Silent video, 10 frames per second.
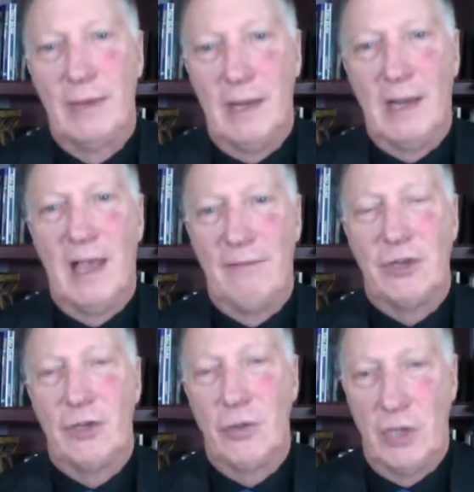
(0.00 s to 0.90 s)
in life
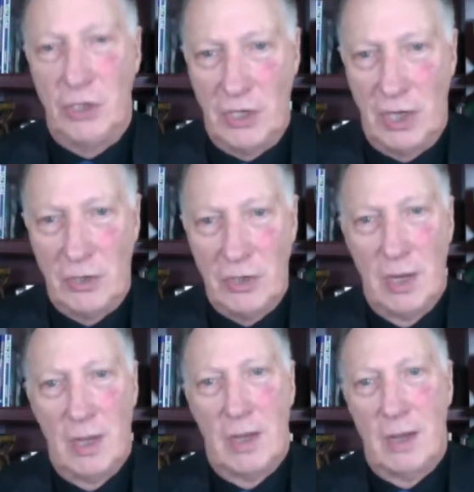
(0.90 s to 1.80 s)
to do these things,
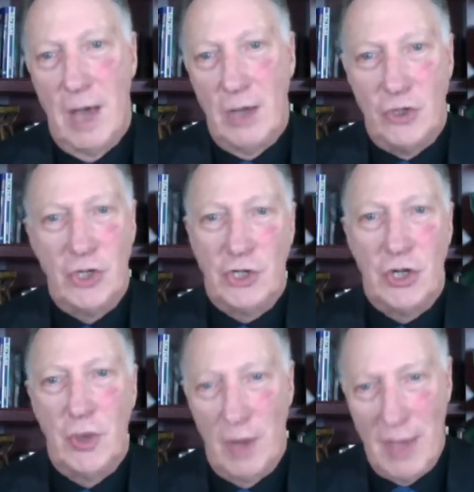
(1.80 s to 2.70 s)
not just
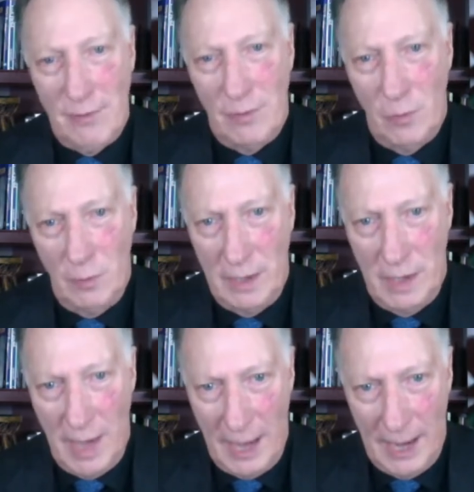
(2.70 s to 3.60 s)
to go to heaven when we
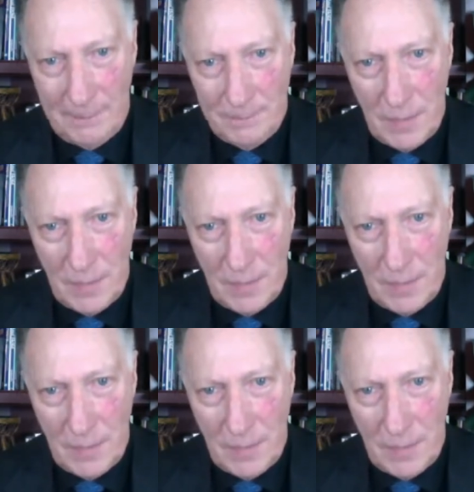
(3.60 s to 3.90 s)
die